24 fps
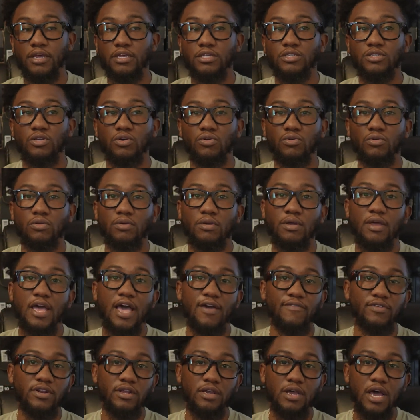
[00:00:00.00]
so
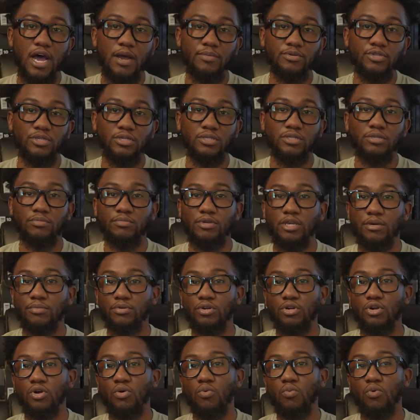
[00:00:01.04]
having the option to be able
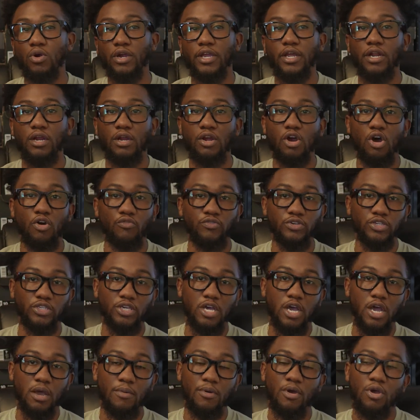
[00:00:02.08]
to go work at a coffee
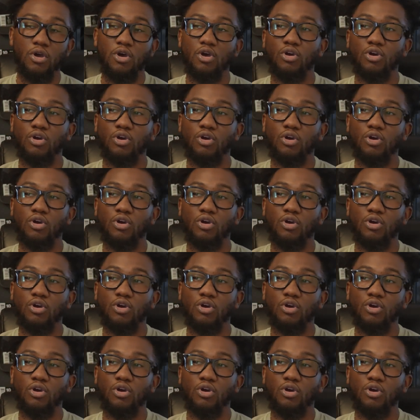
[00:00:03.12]
shop